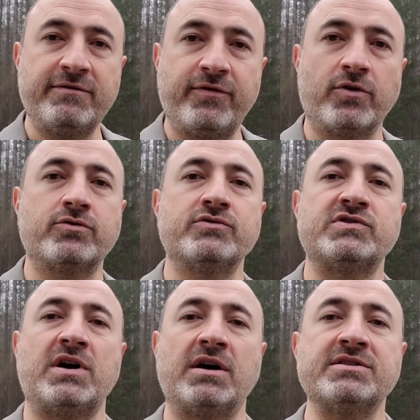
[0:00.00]

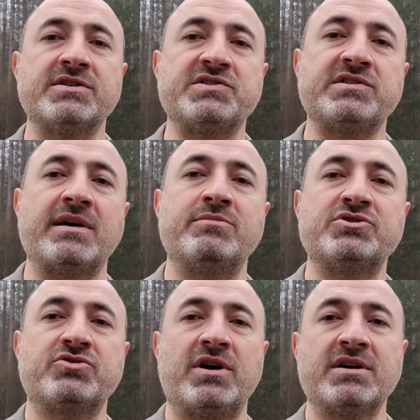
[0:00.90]
focus on the
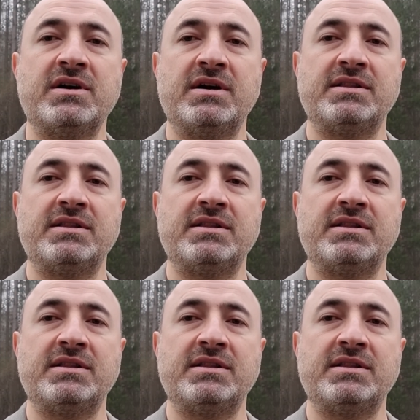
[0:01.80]
Cybertruck